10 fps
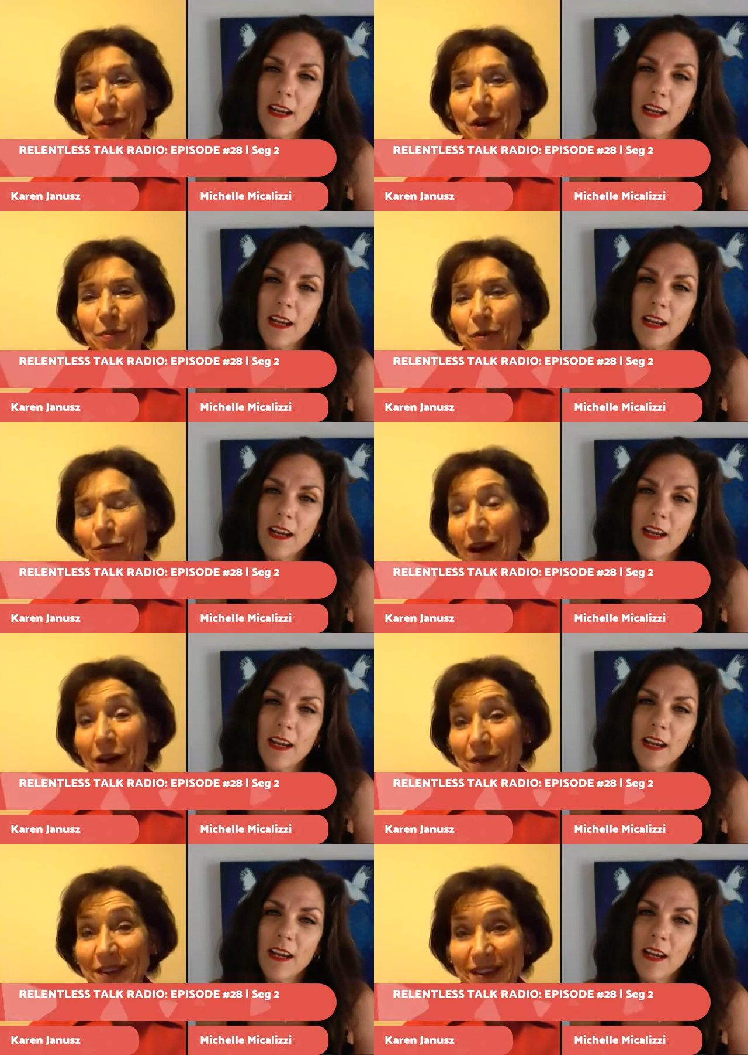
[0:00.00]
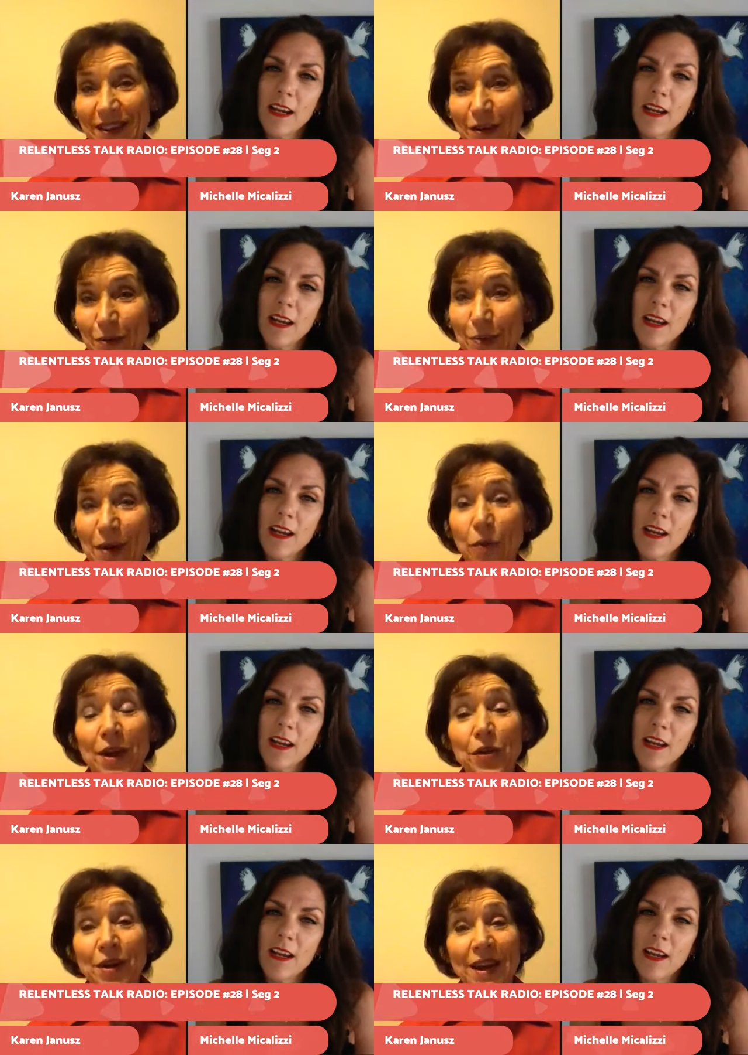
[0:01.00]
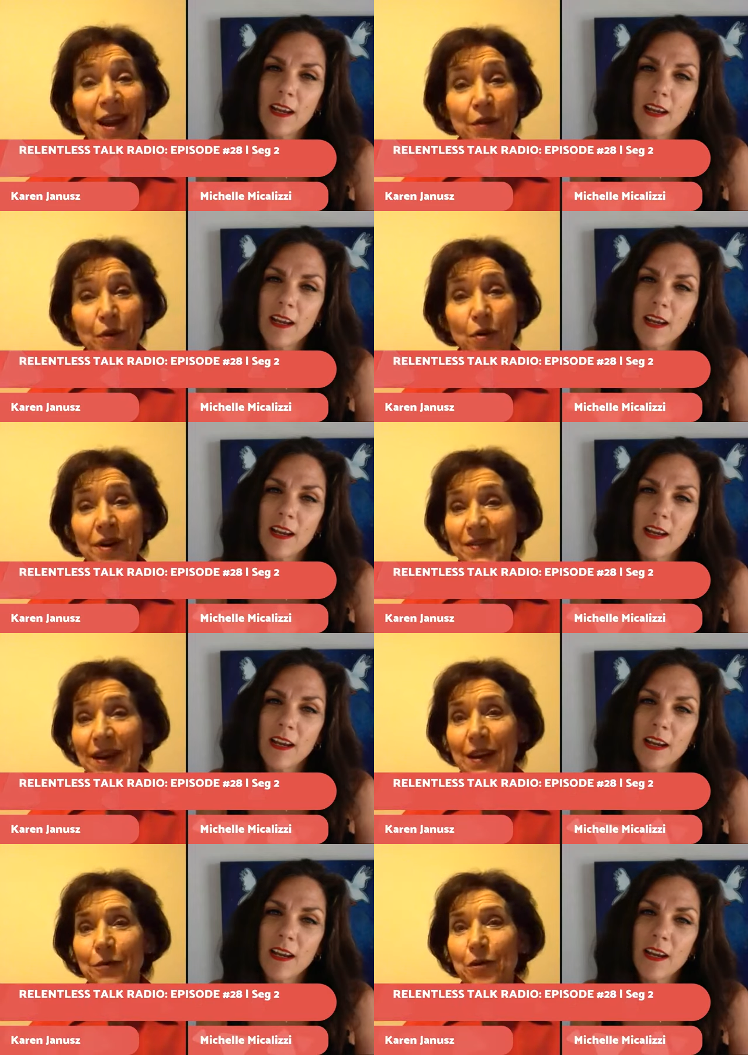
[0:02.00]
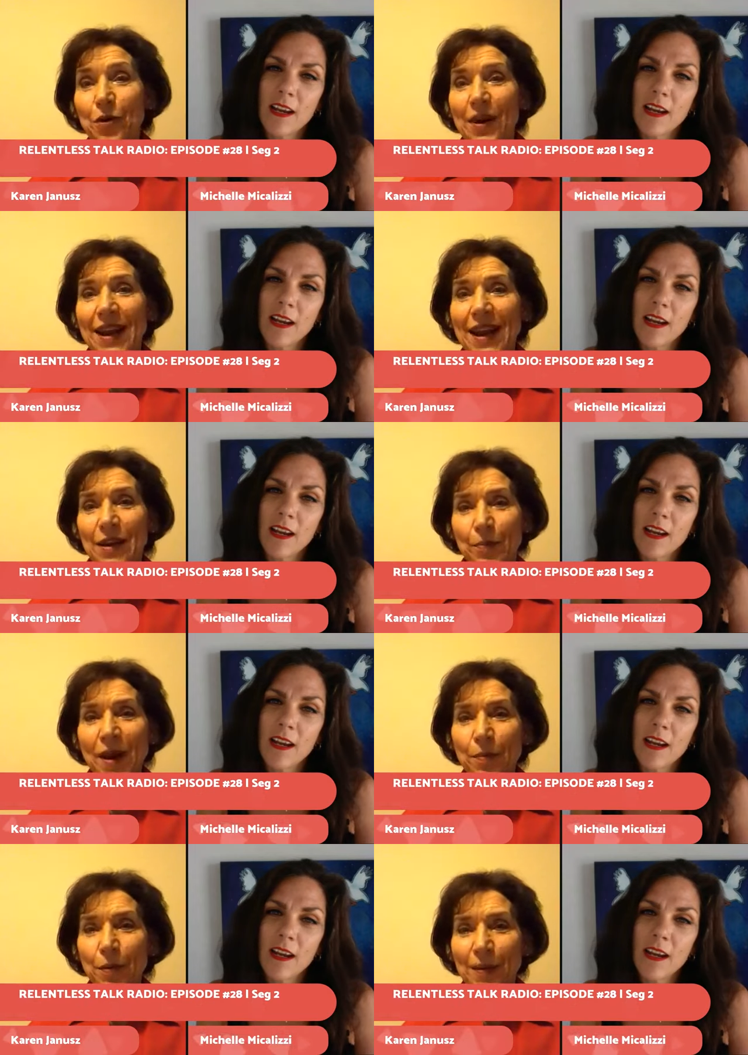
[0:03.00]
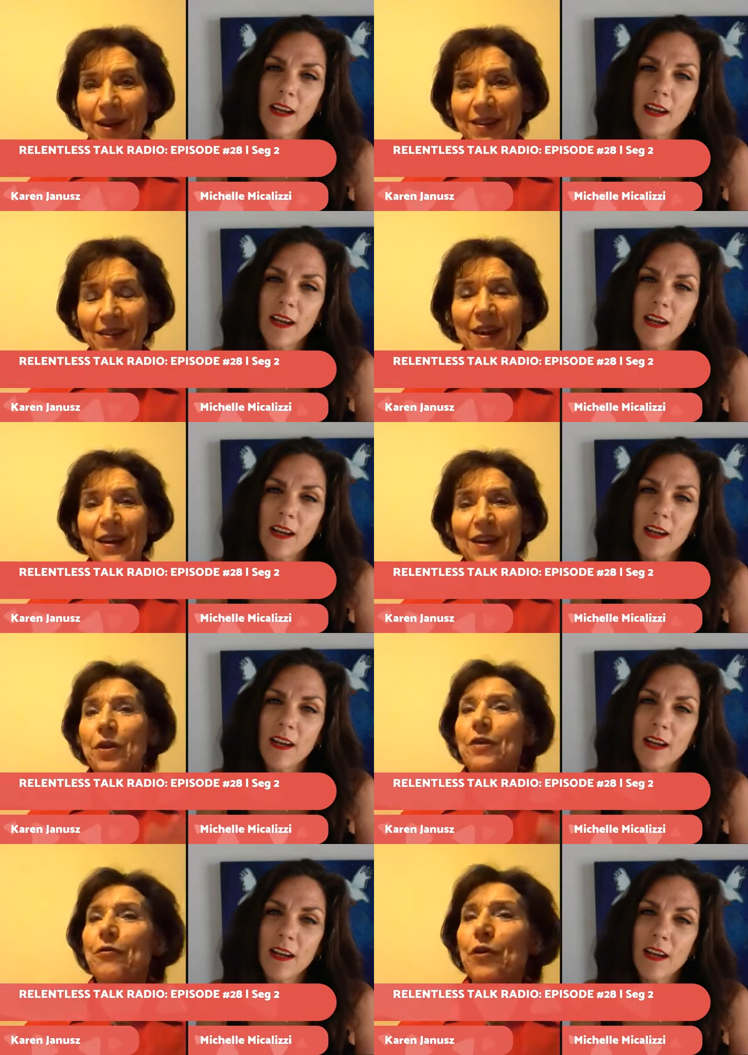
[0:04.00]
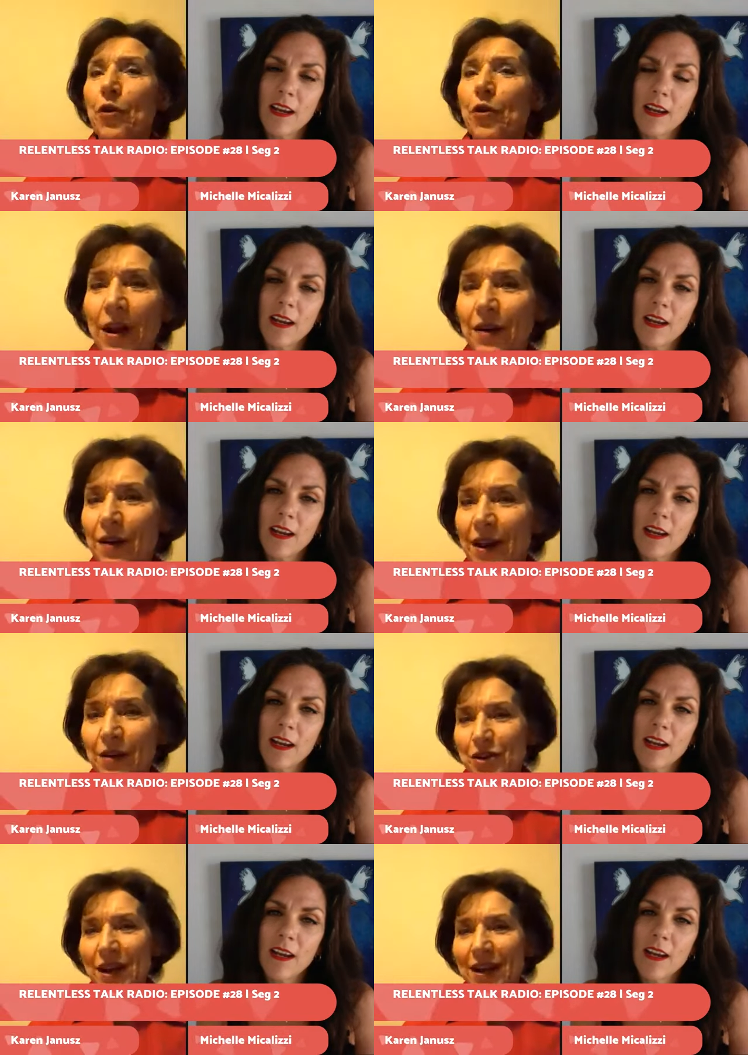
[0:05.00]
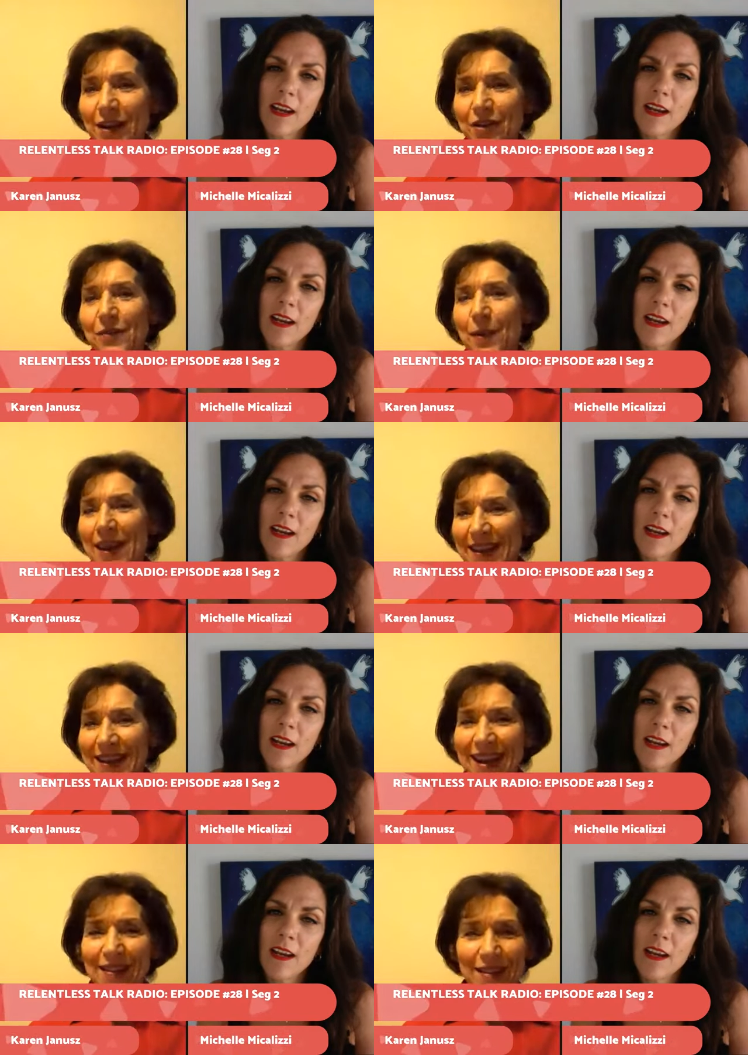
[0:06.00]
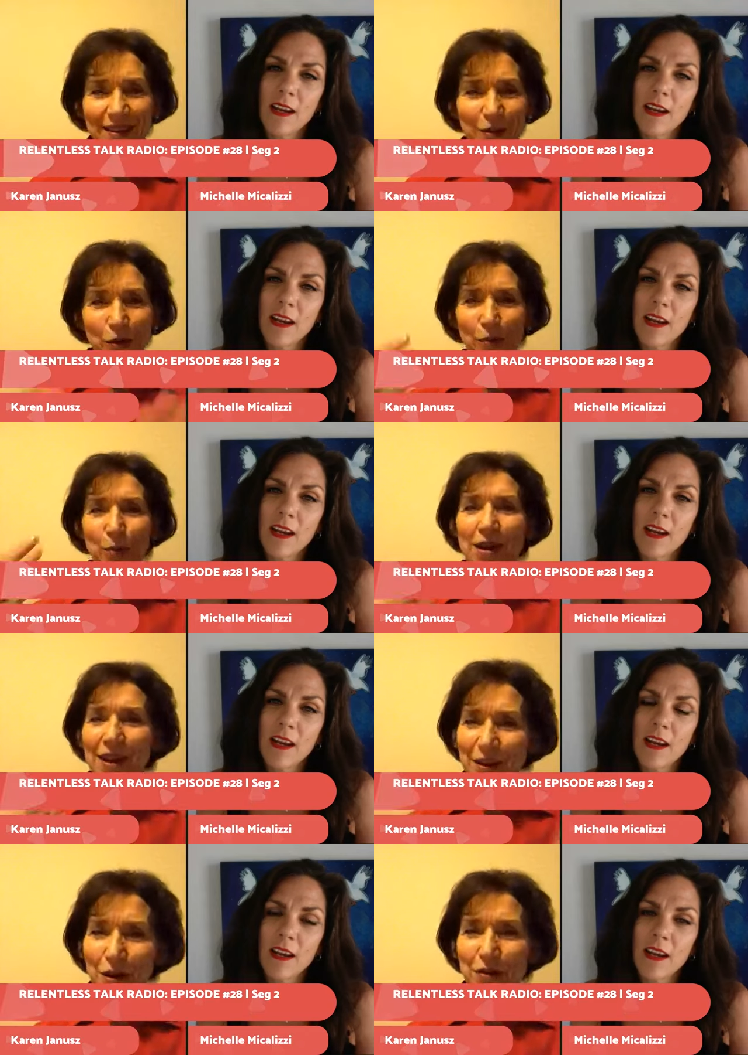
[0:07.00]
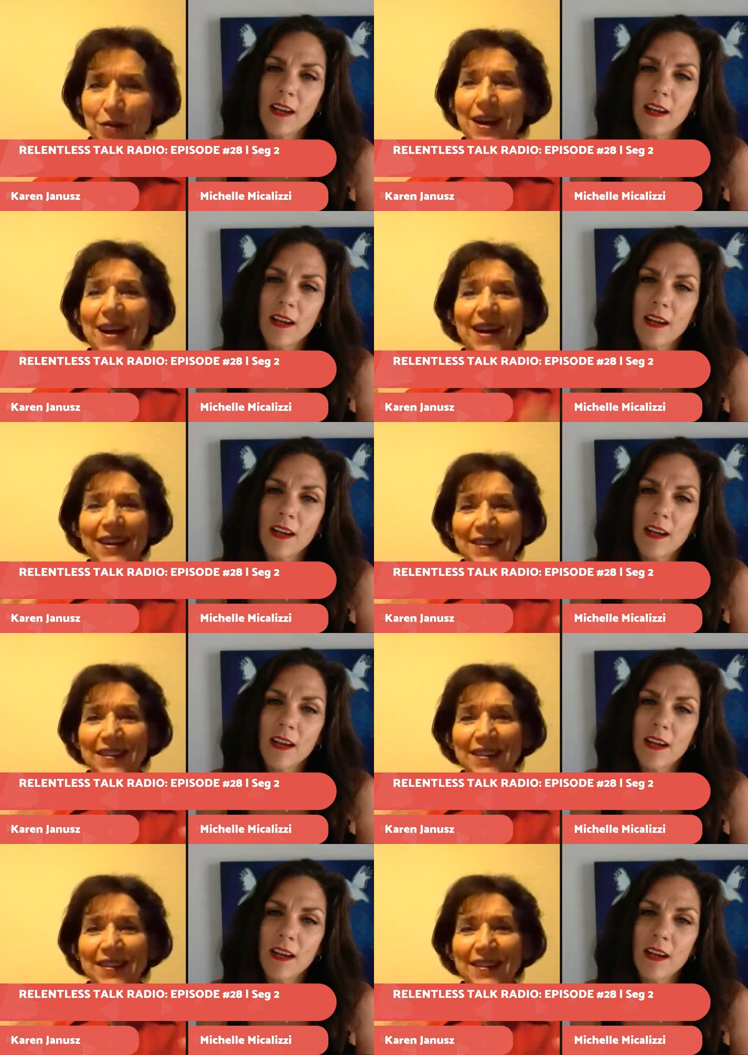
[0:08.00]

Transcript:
Speaker 1: very profound, you know. But when you inhale the oils, like if you're inhaling peppermint, you're going to feel more energetic just by inhaling it or putting it on your neck.